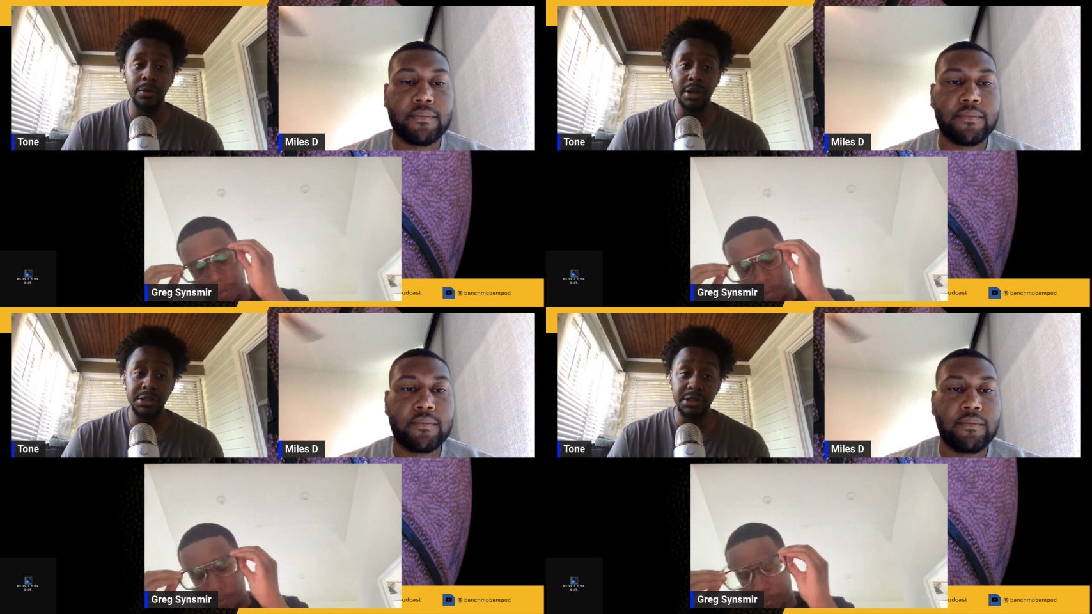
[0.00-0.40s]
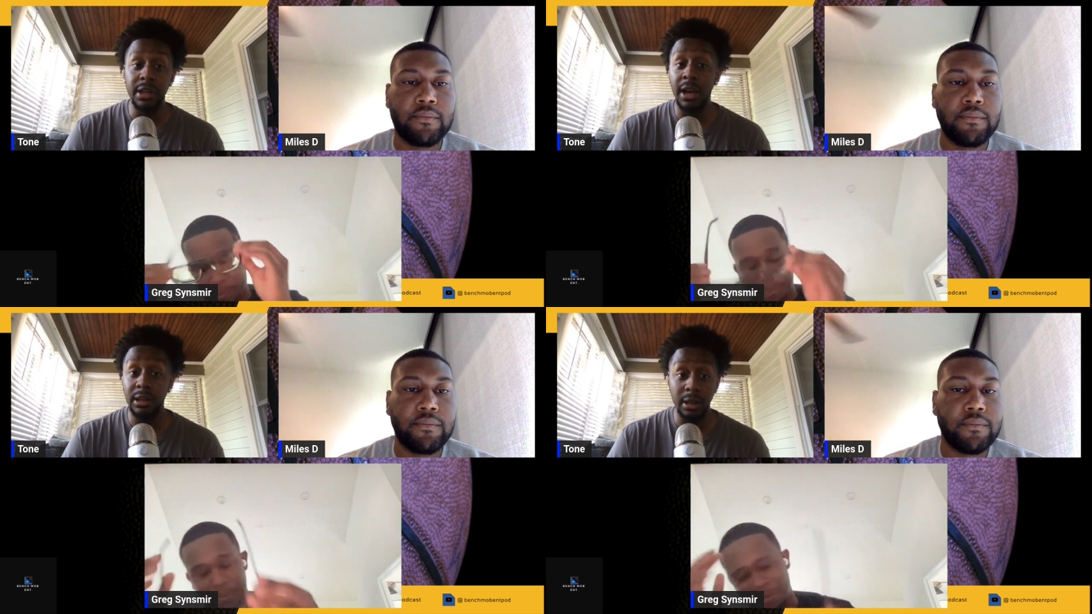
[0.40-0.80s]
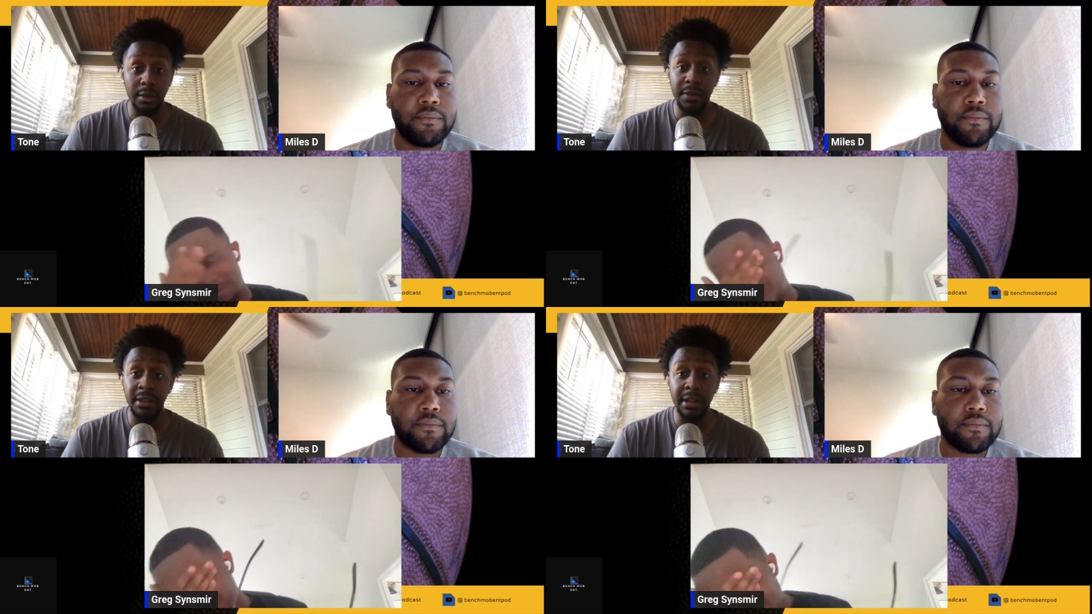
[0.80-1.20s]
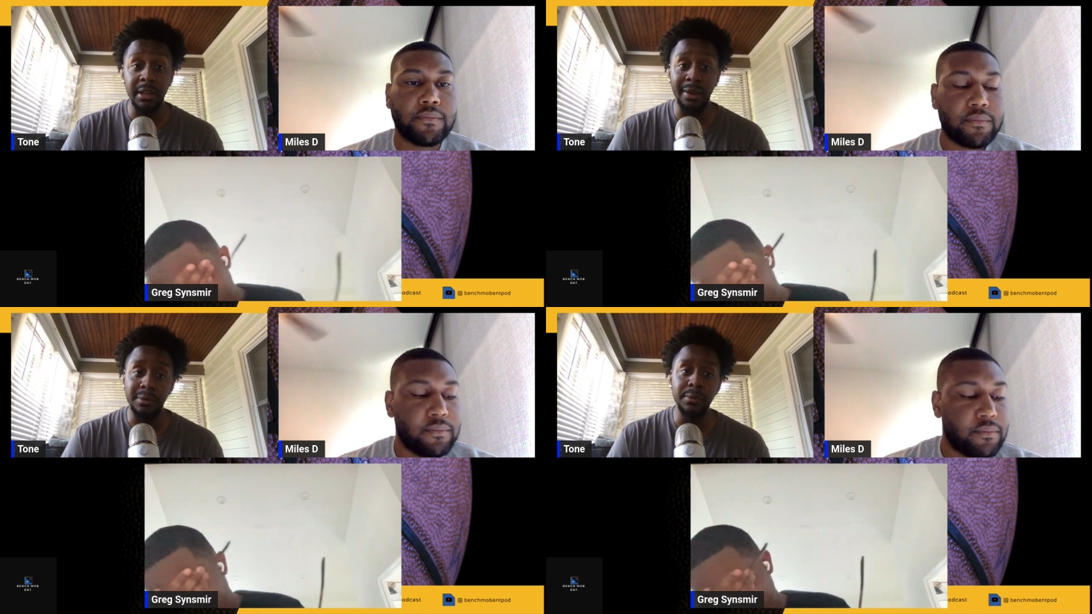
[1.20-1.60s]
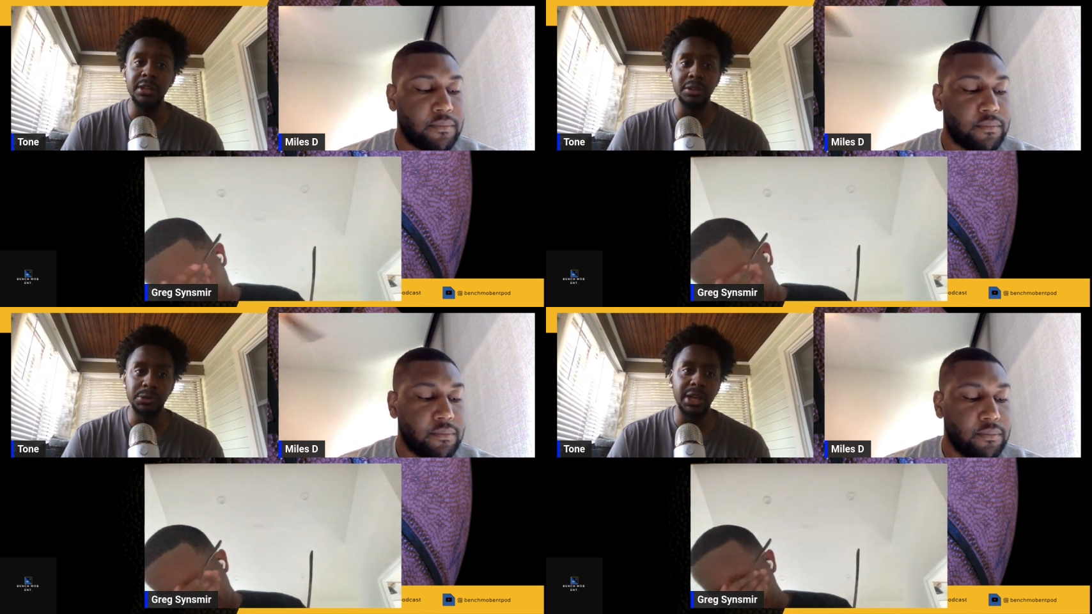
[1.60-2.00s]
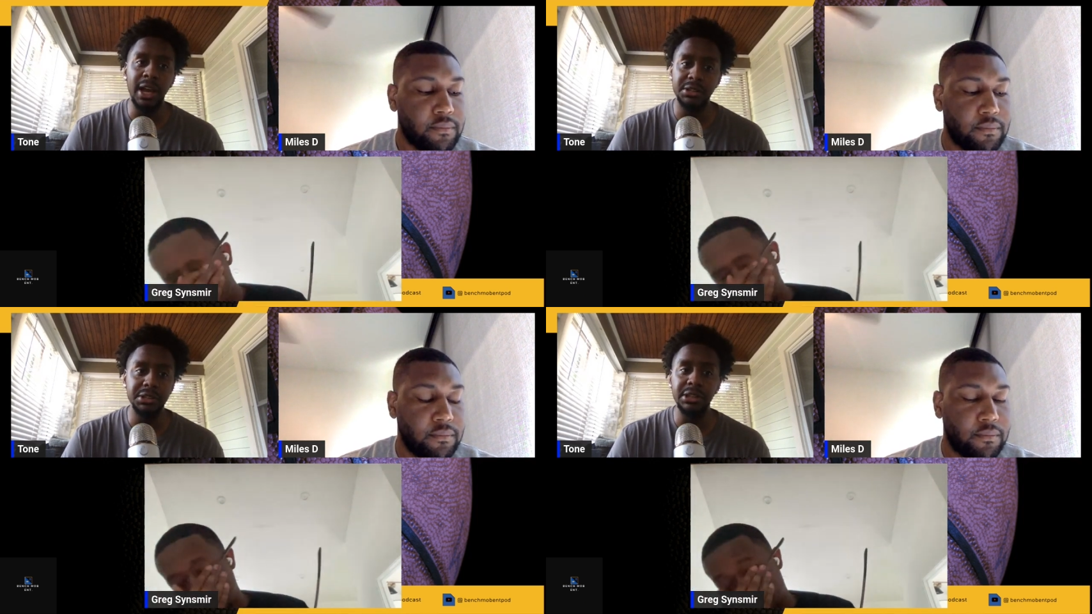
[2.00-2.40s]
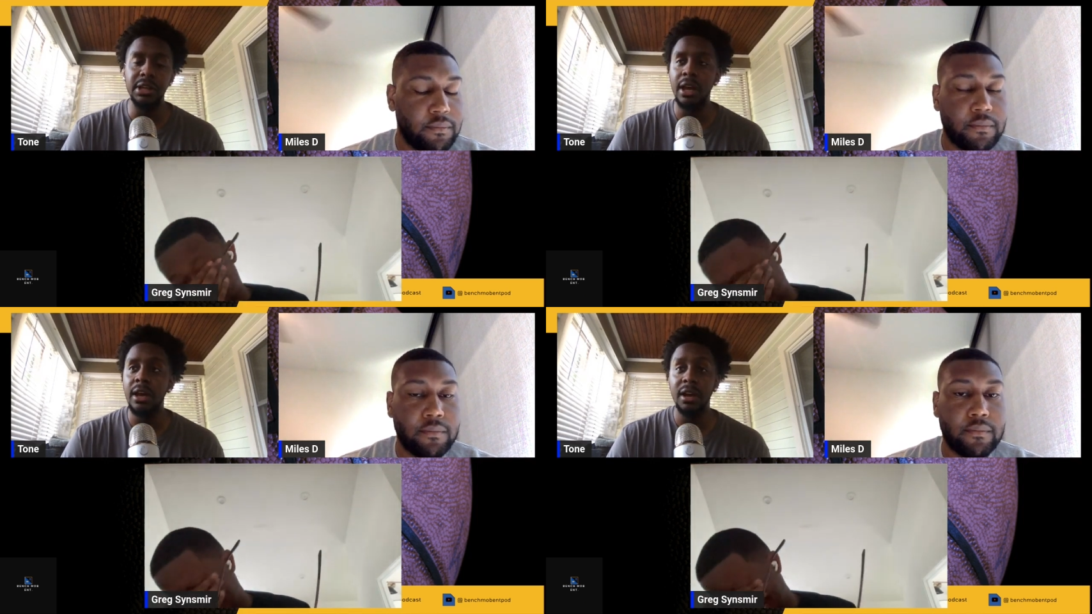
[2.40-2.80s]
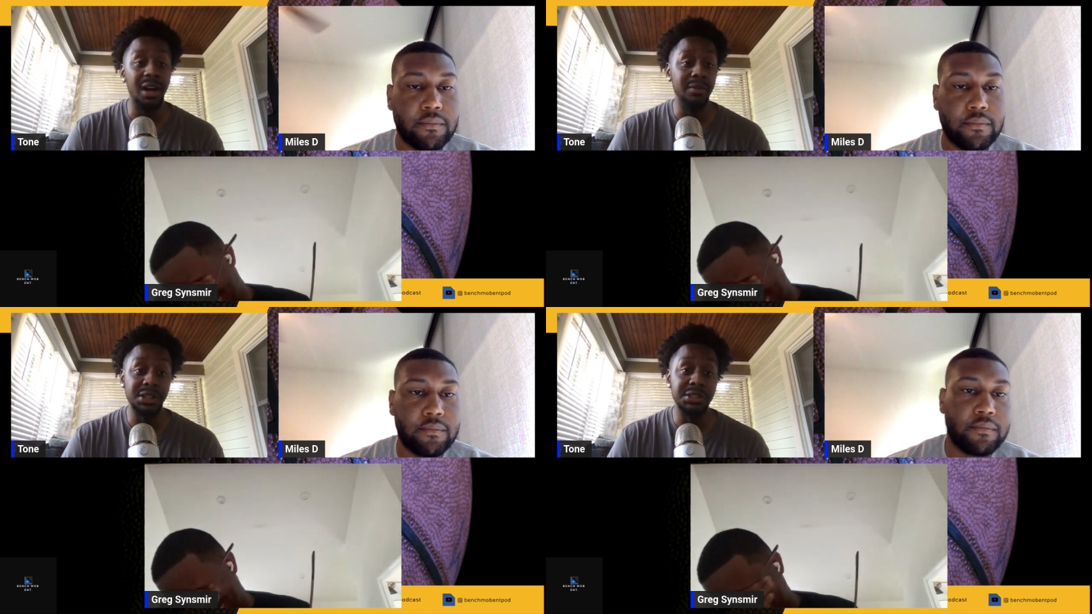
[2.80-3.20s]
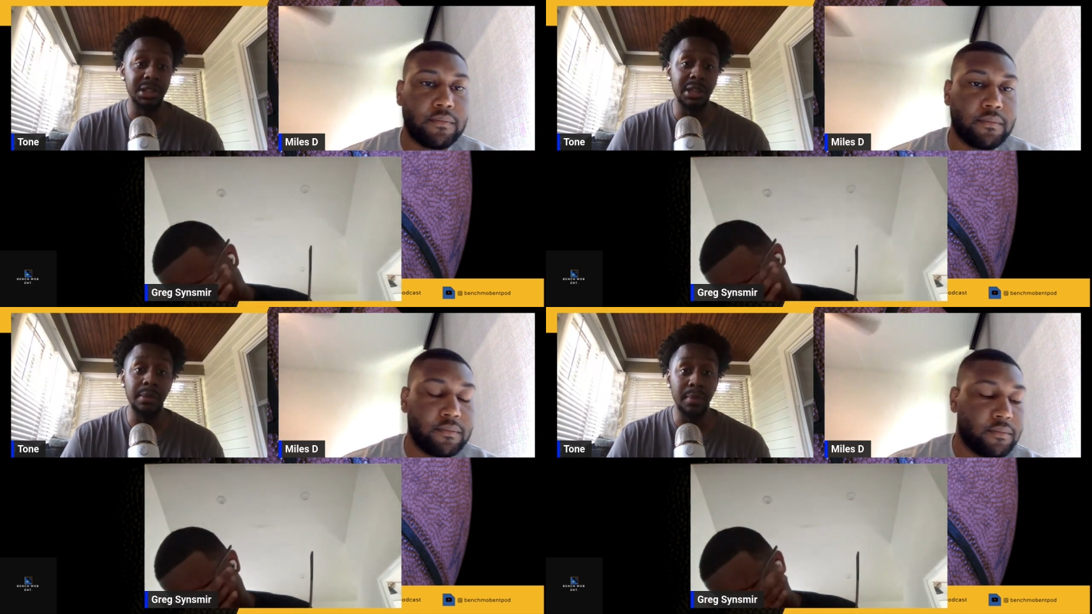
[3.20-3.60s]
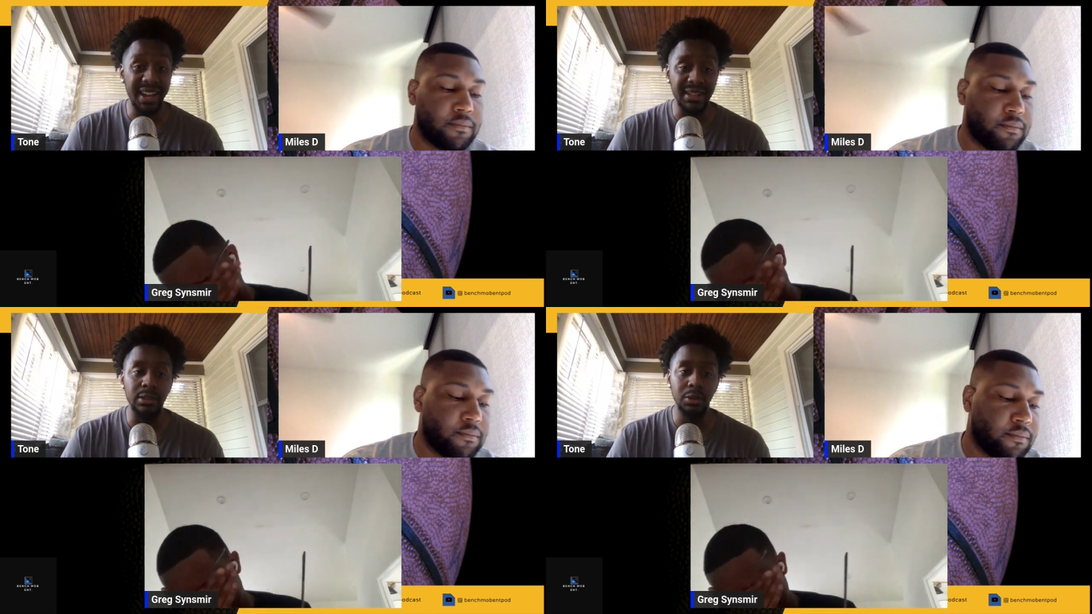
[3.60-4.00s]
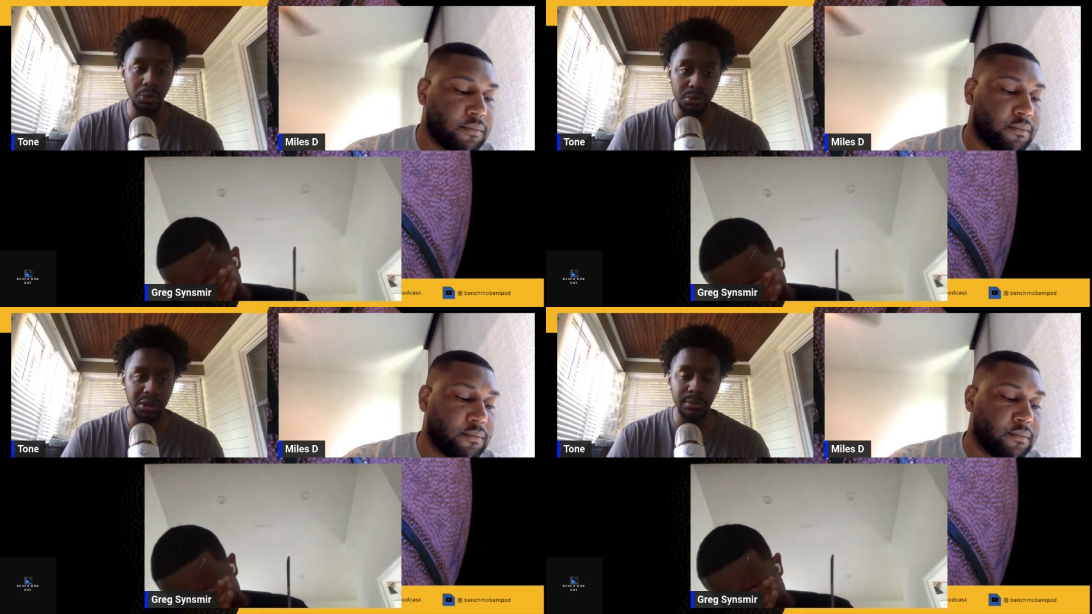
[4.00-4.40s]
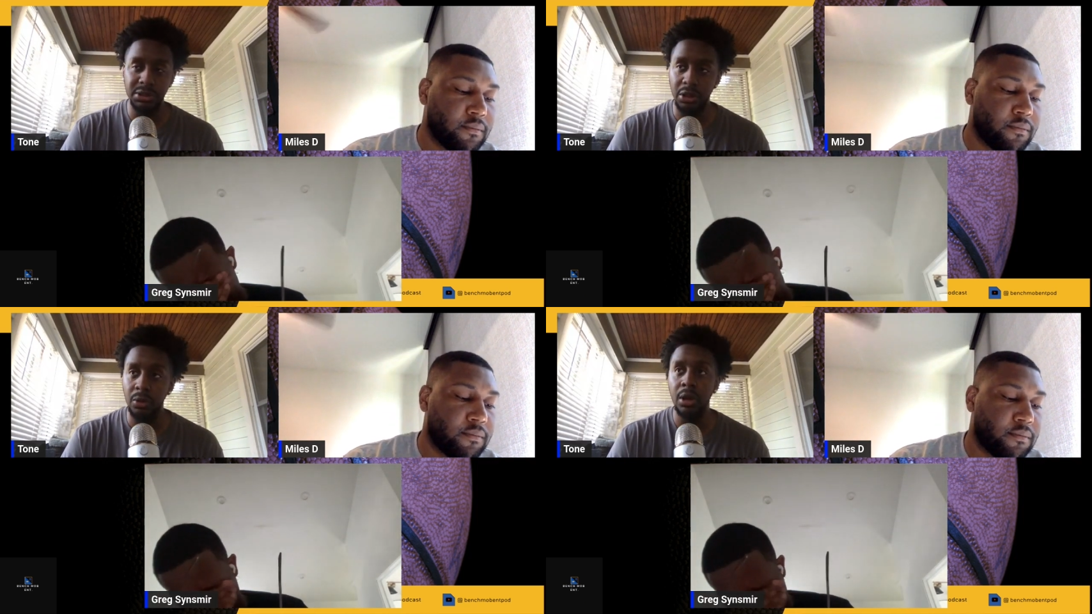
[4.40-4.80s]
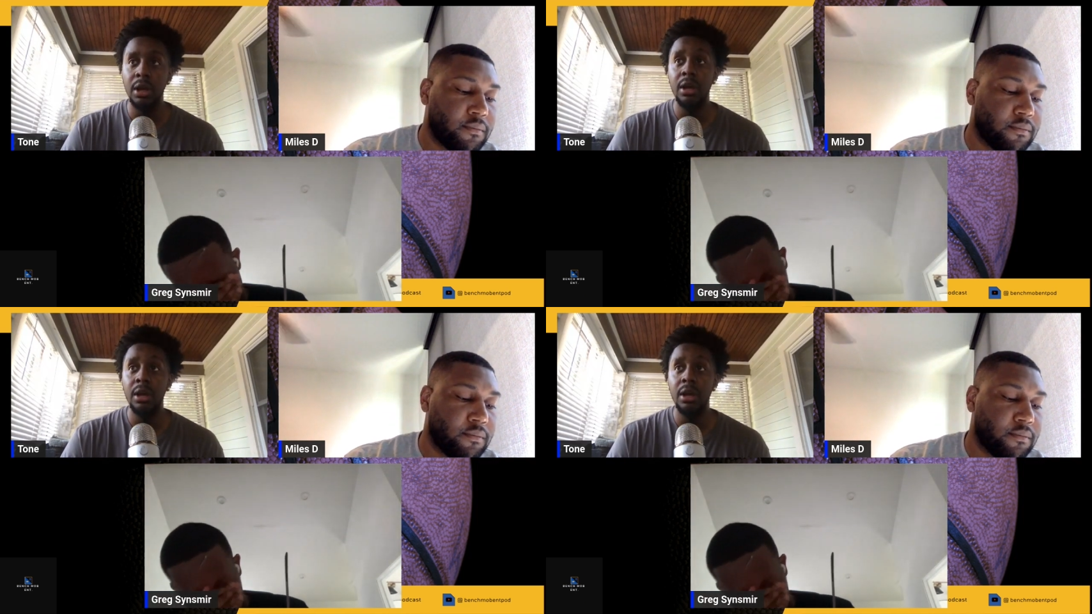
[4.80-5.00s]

Speaker 1: in free agency. I love that they kept him because it was actually conversation that they might lose him. So